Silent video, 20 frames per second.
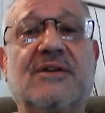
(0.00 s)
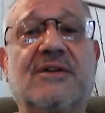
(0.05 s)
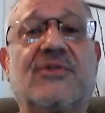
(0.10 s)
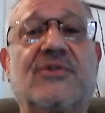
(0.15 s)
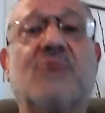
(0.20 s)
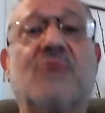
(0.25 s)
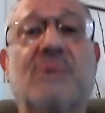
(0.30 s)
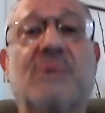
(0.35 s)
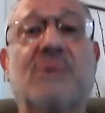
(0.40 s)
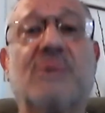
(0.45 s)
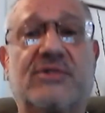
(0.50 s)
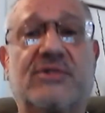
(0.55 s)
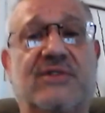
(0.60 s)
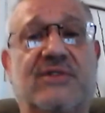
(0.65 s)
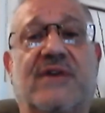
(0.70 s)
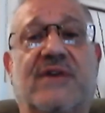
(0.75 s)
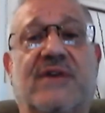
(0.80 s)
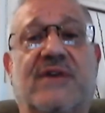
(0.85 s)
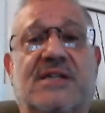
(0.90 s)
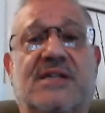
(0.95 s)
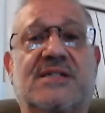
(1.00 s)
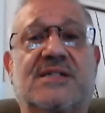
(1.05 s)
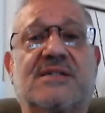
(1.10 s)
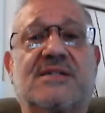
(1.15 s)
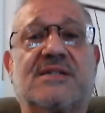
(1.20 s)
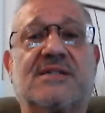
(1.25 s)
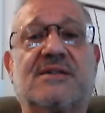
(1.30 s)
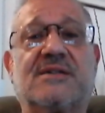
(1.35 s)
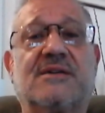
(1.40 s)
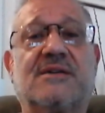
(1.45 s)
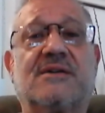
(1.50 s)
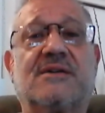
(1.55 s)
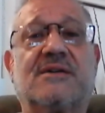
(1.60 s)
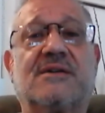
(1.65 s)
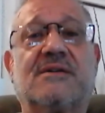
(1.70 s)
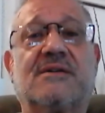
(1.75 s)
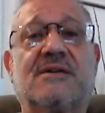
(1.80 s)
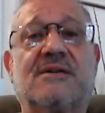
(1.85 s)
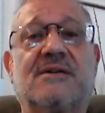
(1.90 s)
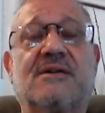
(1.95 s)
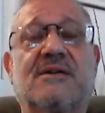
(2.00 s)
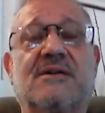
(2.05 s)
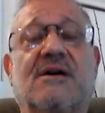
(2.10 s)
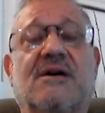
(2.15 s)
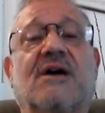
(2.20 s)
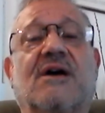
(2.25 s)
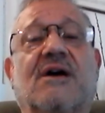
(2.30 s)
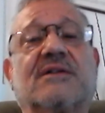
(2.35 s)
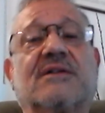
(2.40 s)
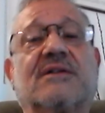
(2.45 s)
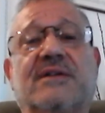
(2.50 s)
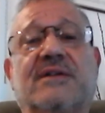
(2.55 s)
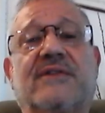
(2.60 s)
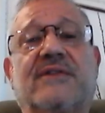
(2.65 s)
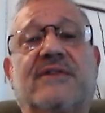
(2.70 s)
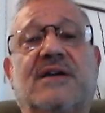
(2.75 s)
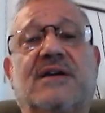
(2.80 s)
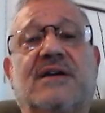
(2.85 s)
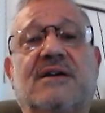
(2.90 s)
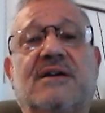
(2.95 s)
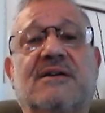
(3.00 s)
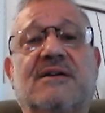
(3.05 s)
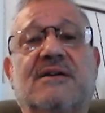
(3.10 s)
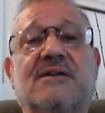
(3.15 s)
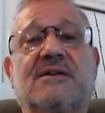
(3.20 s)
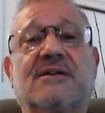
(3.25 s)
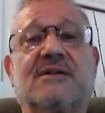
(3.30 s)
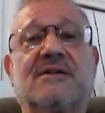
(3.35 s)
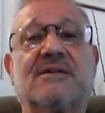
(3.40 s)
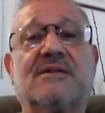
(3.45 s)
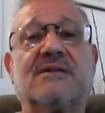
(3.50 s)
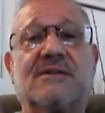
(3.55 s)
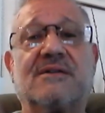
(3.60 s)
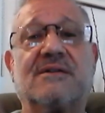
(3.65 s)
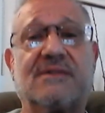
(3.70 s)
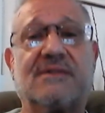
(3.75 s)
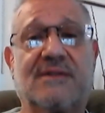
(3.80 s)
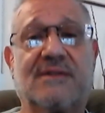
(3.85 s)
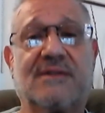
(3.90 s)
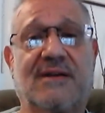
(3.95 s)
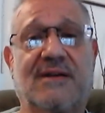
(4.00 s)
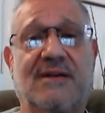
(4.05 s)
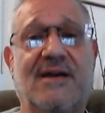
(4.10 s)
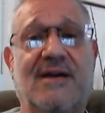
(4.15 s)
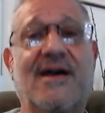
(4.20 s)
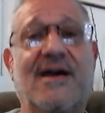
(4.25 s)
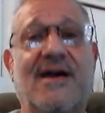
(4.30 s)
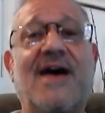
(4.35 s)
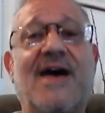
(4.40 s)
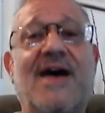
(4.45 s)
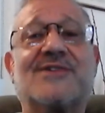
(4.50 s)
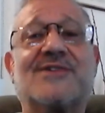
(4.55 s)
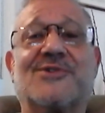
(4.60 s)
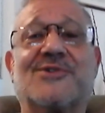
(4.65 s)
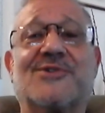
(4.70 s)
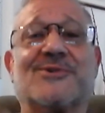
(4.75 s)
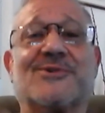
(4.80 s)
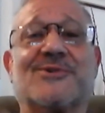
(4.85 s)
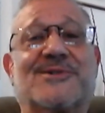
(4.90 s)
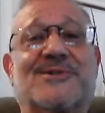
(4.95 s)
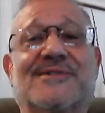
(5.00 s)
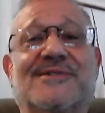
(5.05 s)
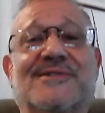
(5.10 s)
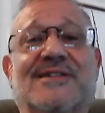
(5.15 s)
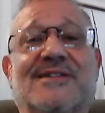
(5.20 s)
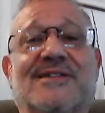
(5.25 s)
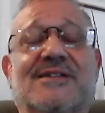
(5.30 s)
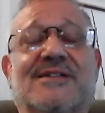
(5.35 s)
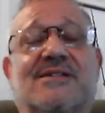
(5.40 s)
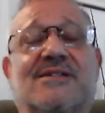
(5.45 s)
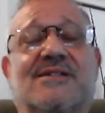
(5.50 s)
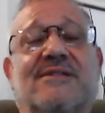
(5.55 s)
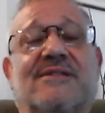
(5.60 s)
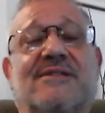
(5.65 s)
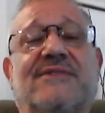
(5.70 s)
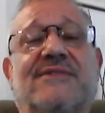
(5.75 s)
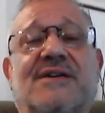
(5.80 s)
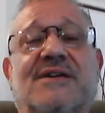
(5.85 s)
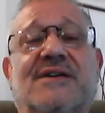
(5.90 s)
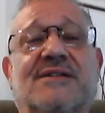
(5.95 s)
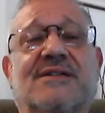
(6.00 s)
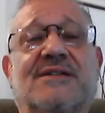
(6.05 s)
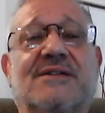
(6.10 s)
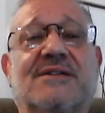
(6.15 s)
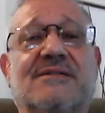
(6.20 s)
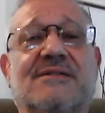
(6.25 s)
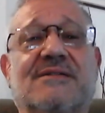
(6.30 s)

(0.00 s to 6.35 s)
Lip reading: Though most of us are living as those lilies of the field,